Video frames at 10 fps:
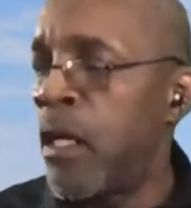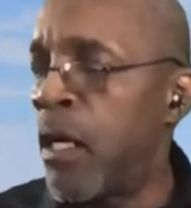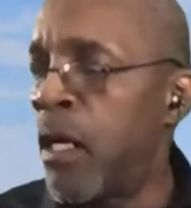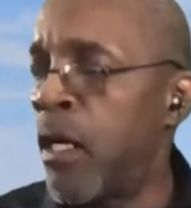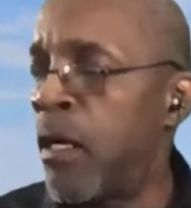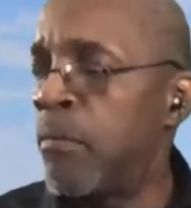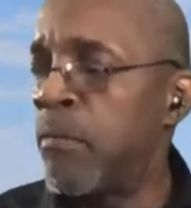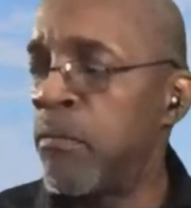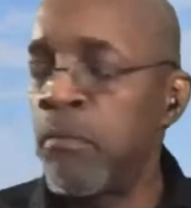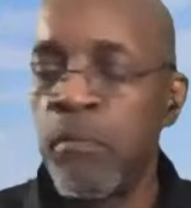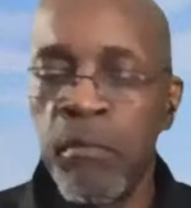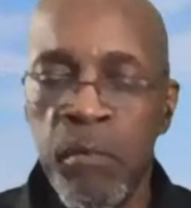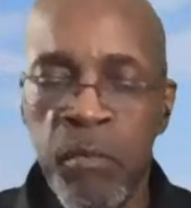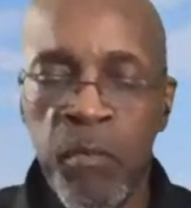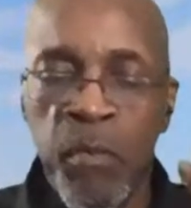
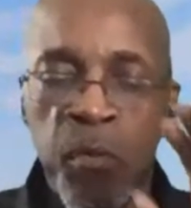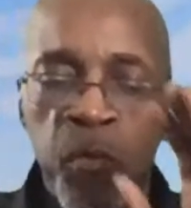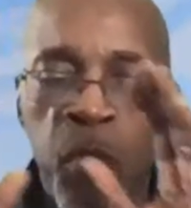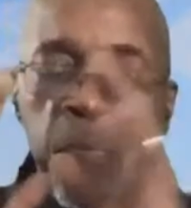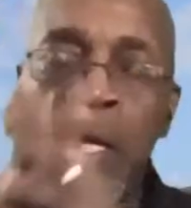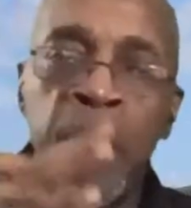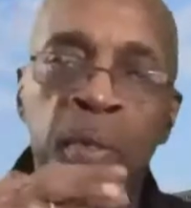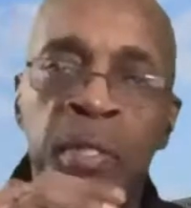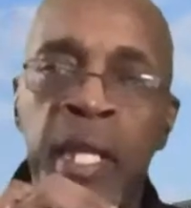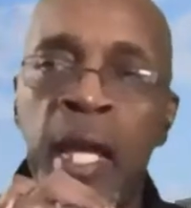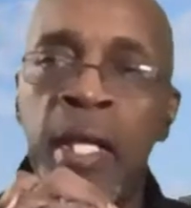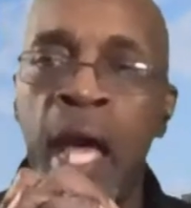what people says,